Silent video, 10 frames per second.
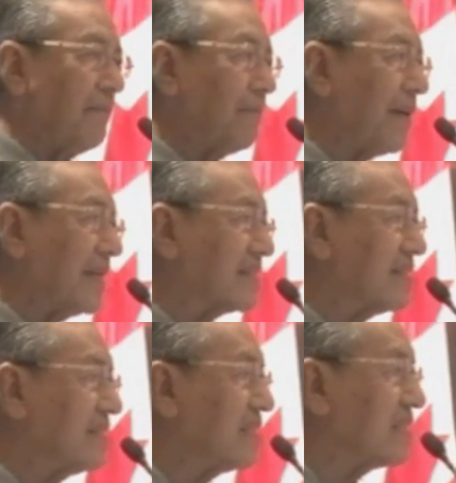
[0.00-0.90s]

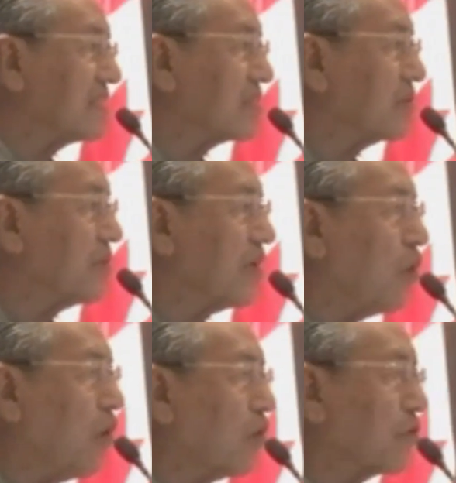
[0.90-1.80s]
passengers were hauled